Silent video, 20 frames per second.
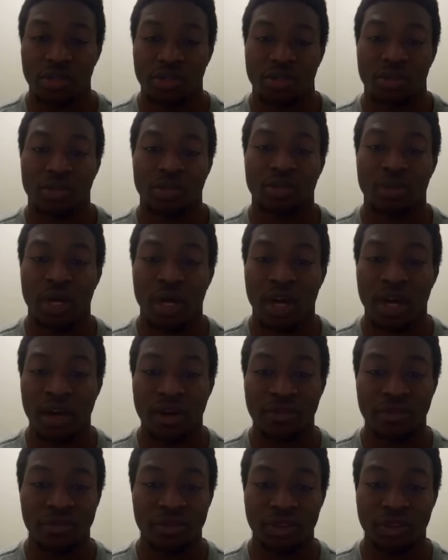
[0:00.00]
So I
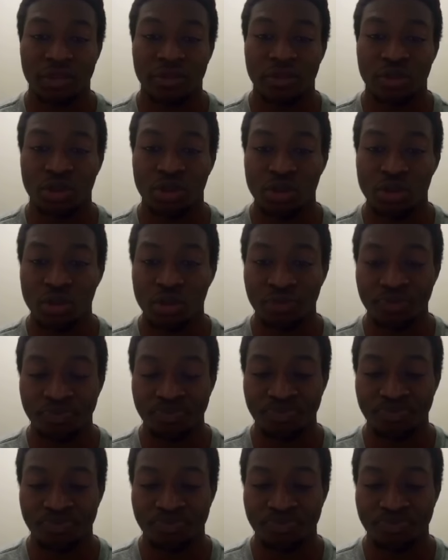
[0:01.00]
have you know two